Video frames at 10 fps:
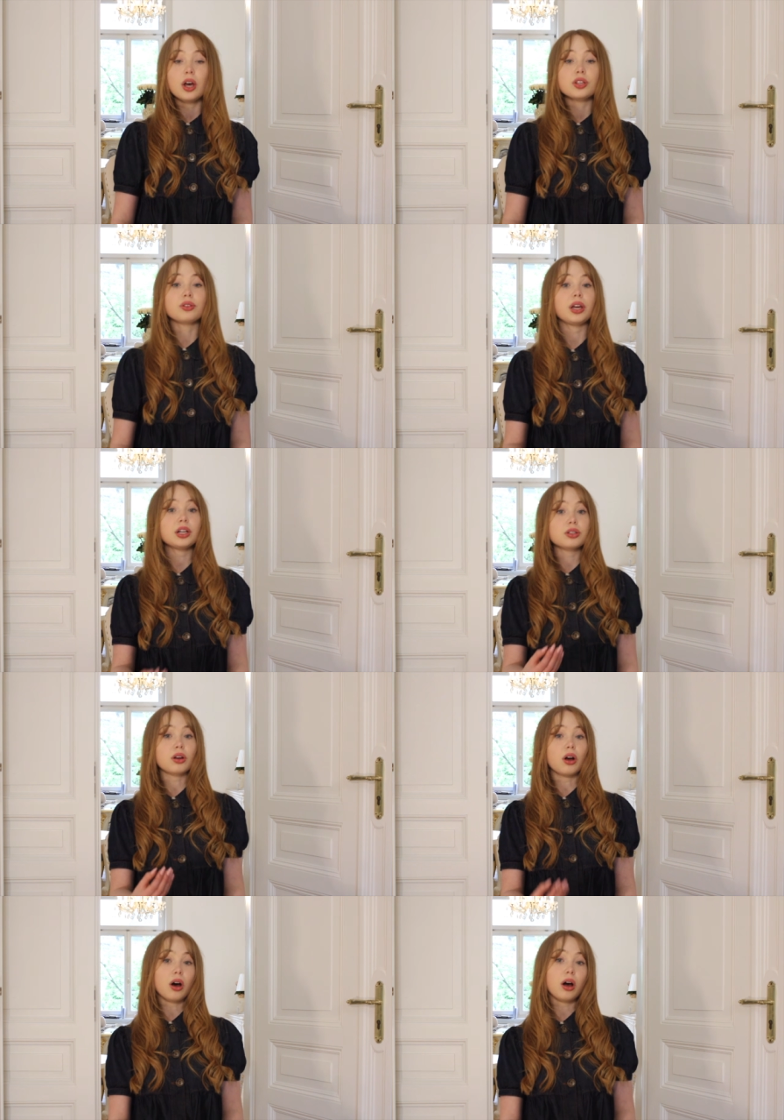So there's
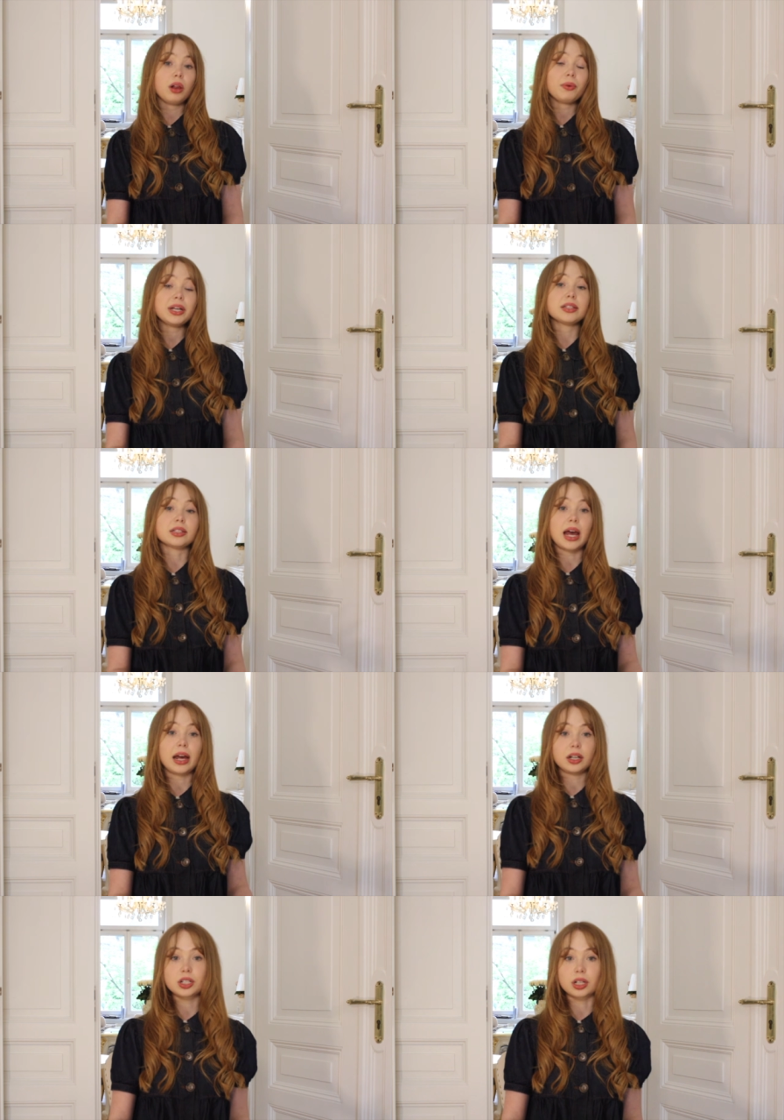always a
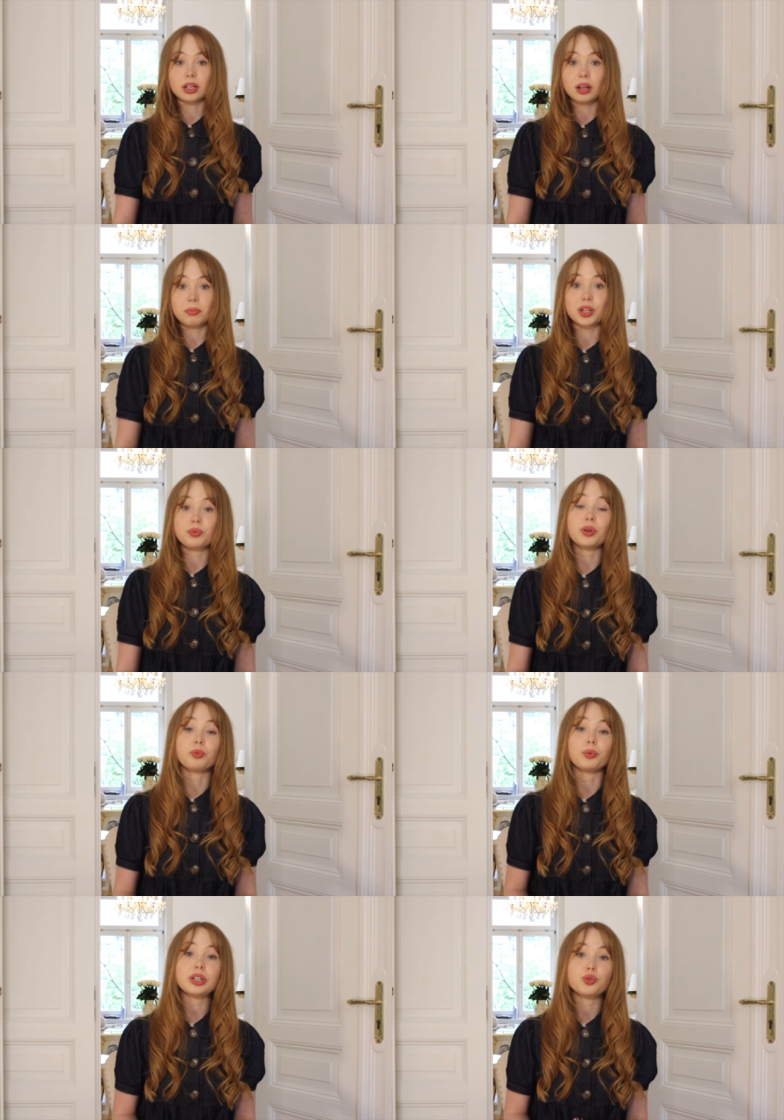tension
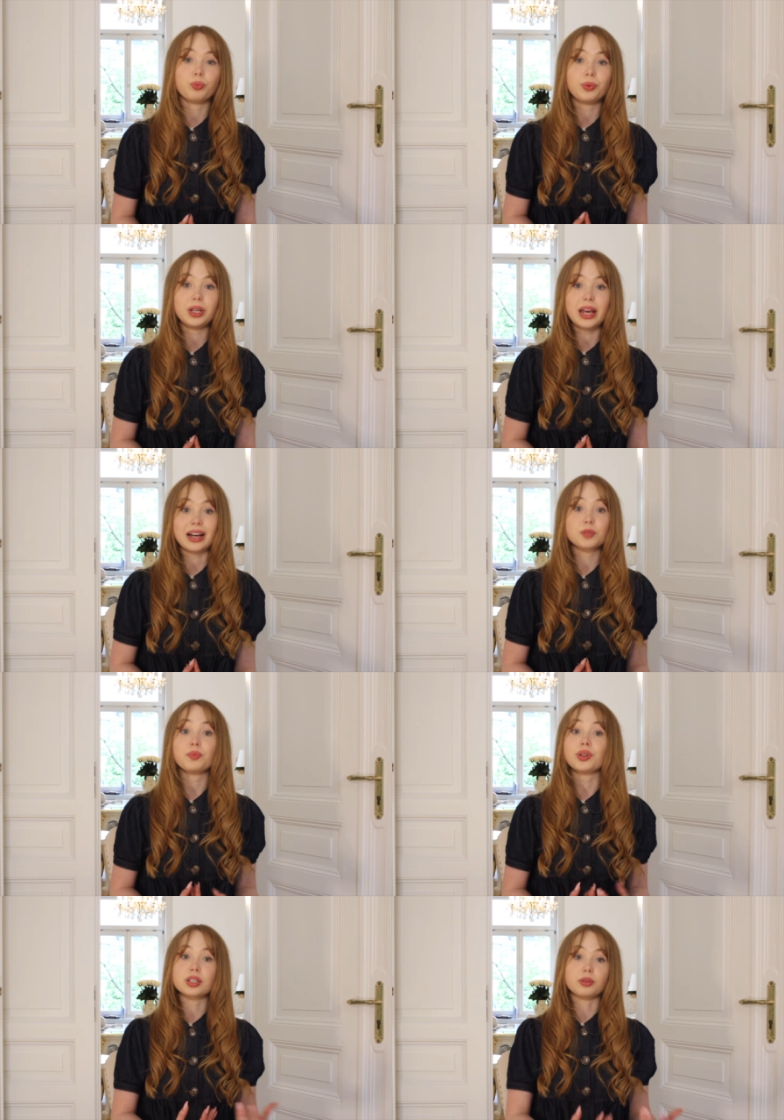between what we
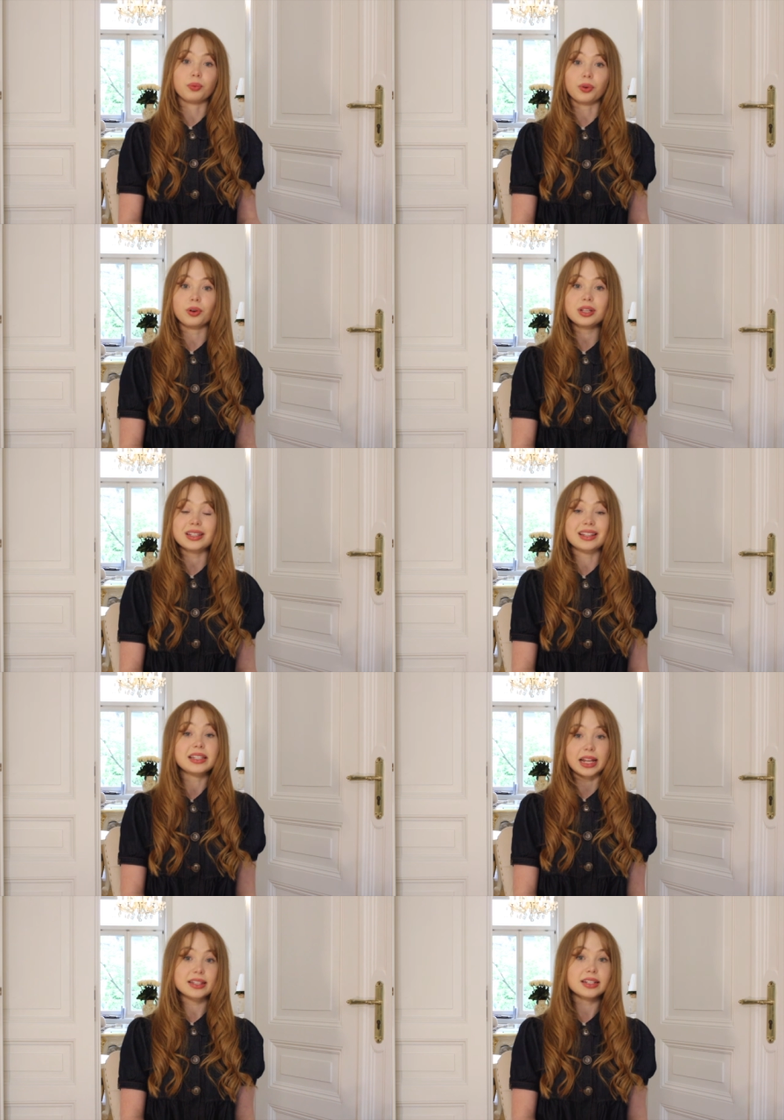express in words and
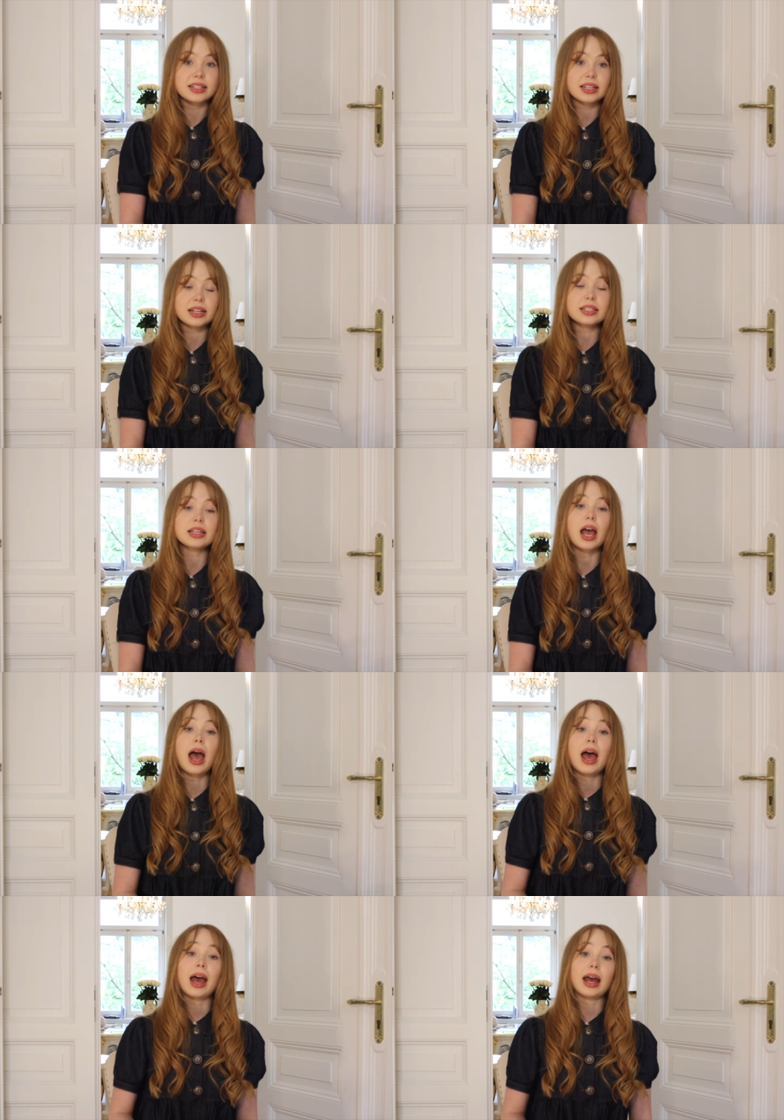sentences
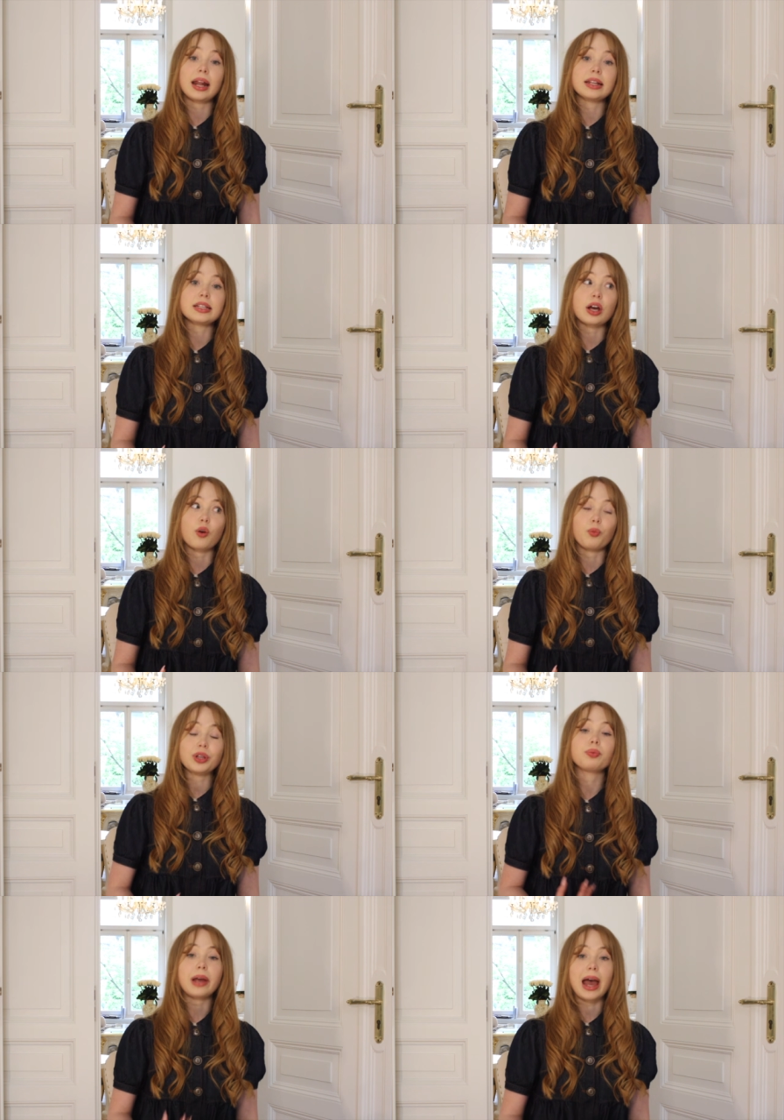and
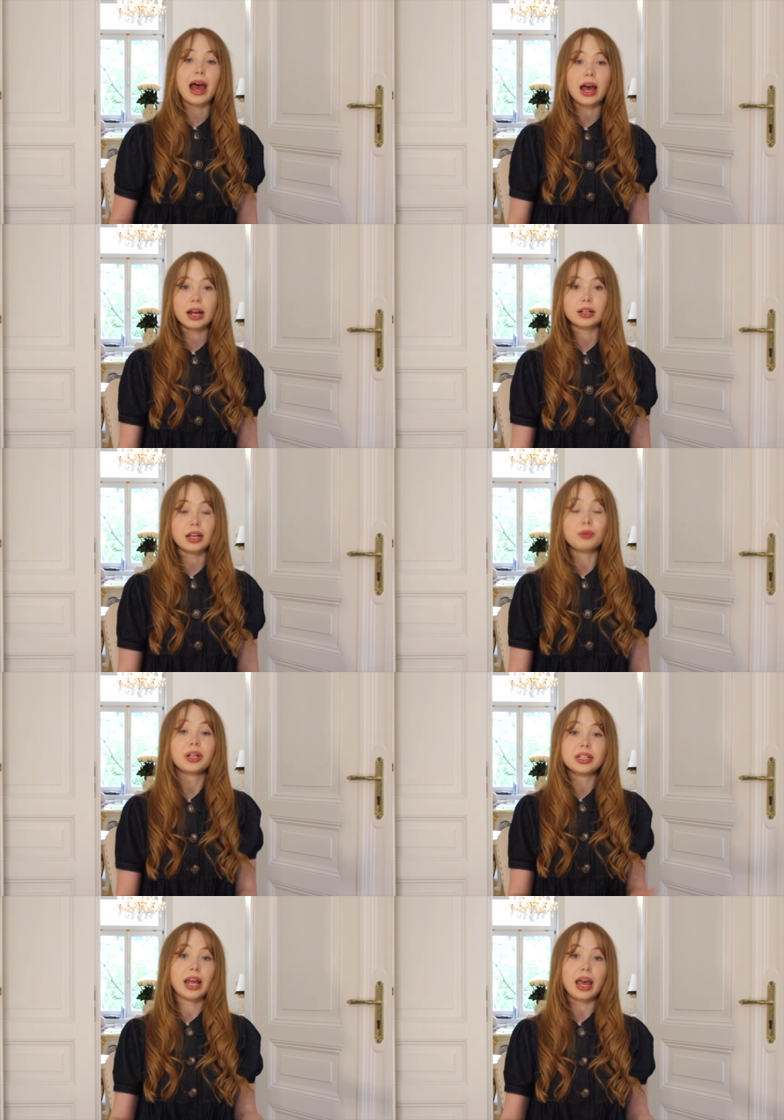what
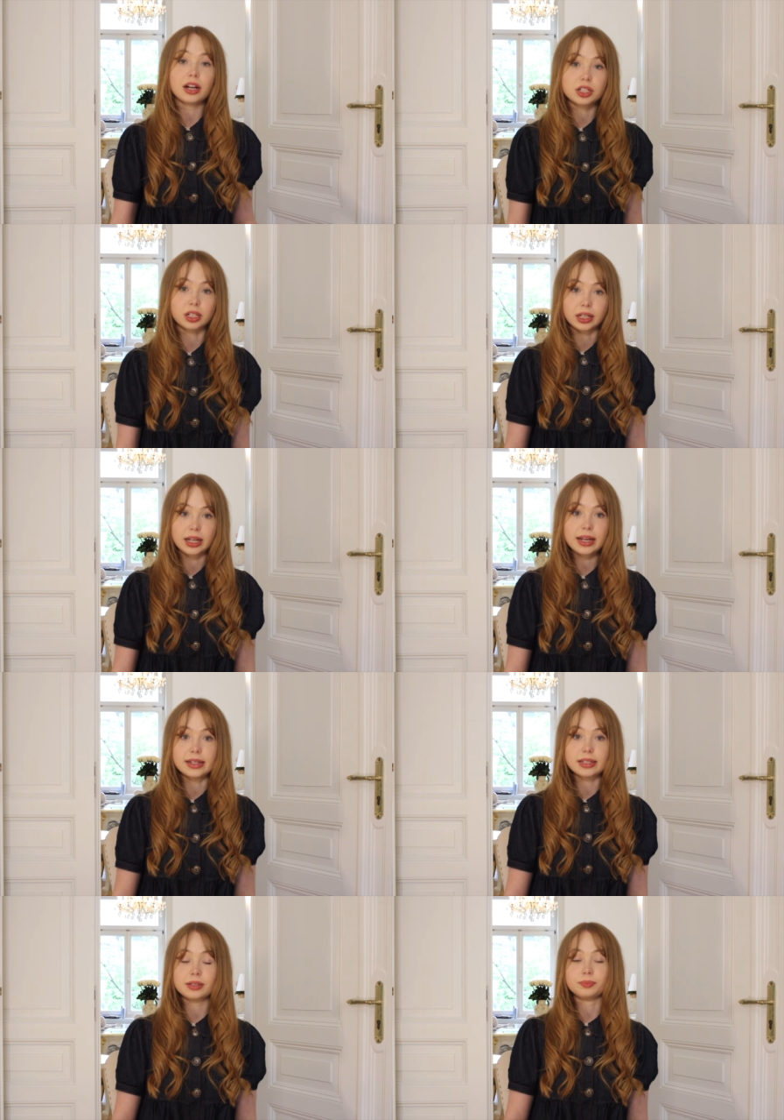it actually
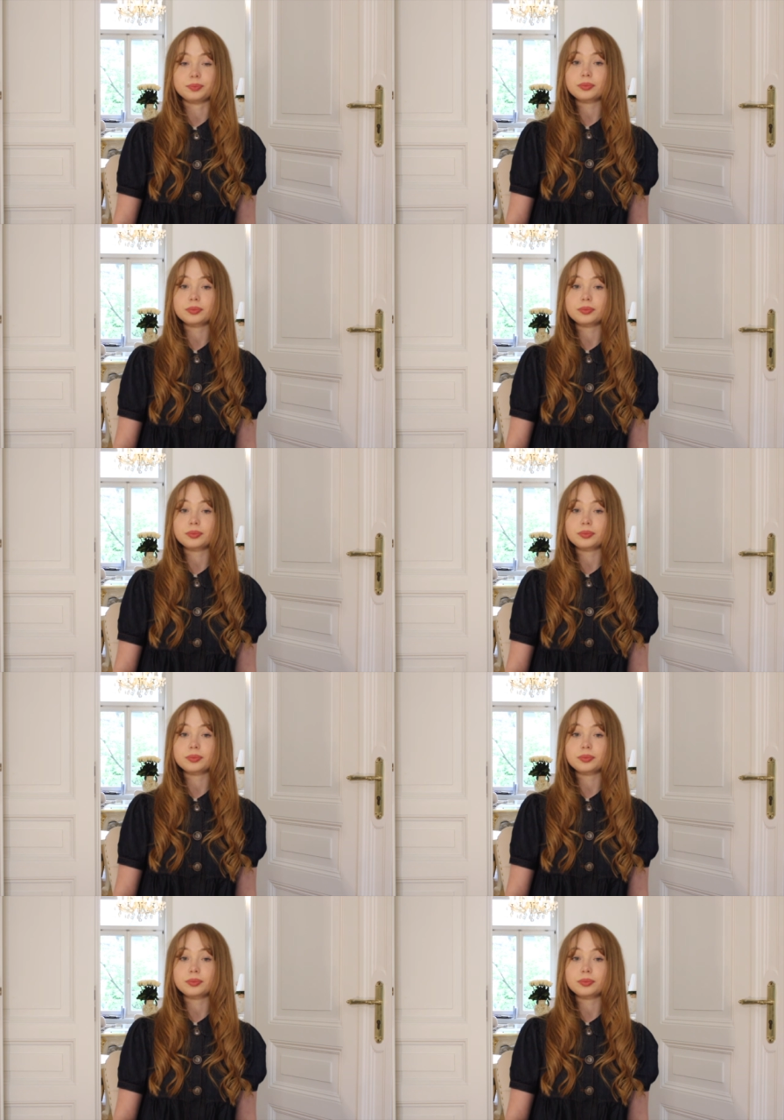is.